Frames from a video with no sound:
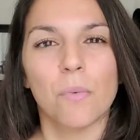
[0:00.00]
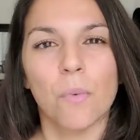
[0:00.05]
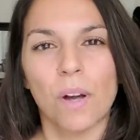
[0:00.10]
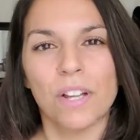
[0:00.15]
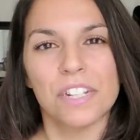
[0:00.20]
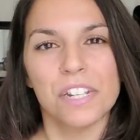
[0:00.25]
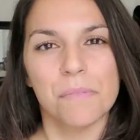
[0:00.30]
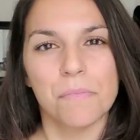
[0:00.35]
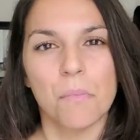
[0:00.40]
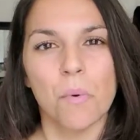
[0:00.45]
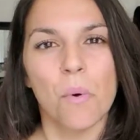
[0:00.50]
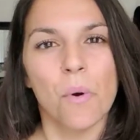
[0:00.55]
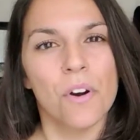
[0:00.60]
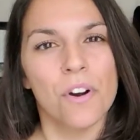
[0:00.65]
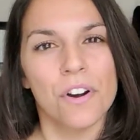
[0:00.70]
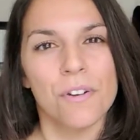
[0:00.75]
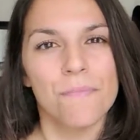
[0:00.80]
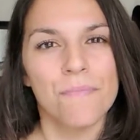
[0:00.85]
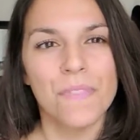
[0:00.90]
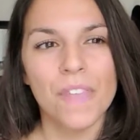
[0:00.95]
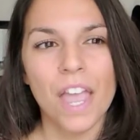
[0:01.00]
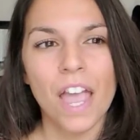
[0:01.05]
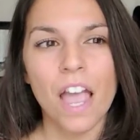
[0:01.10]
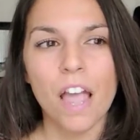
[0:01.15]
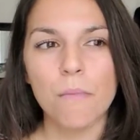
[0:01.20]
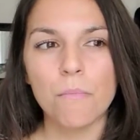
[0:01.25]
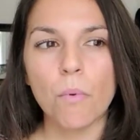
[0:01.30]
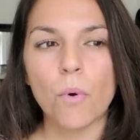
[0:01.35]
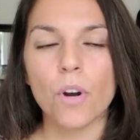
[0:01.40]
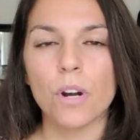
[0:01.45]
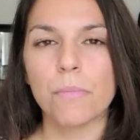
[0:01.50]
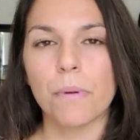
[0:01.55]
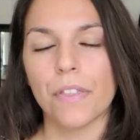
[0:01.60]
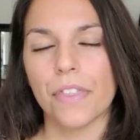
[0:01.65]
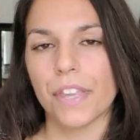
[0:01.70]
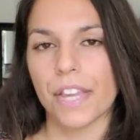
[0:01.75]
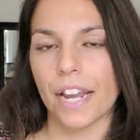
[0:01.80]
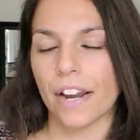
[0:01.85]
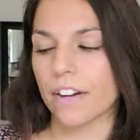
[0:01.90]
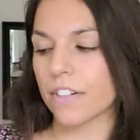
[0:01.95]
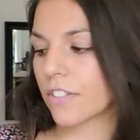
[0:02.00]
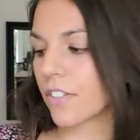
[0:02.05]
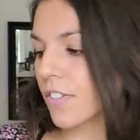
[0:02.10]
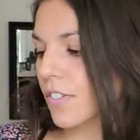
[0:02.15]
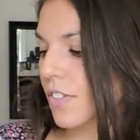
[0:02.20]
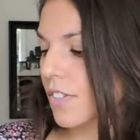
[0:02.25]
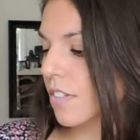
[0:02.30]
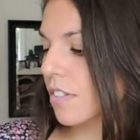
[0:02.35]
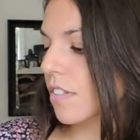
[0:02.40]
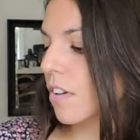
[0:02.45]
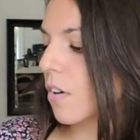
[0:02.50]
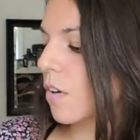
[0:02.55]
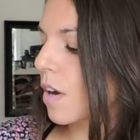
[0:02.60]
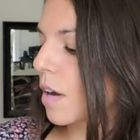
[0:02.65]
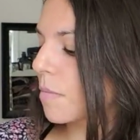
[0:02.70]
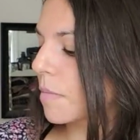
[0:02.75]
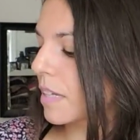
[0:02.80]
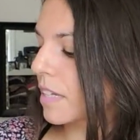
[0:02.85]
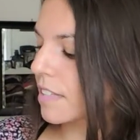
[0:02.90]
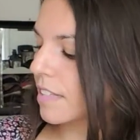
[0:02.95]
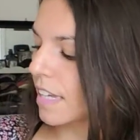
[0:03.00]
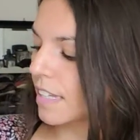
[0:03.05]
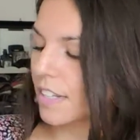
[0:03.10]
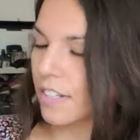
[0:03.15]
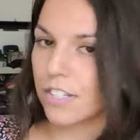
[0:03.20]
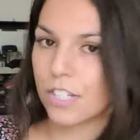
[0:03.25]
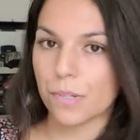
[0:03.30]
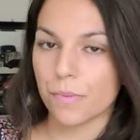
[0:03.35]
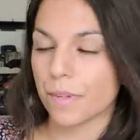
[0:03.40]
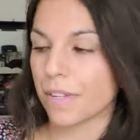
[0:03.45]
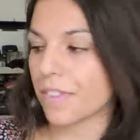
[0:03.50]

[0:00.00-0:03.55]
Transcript: of wanted more about the characters, so I'm excited to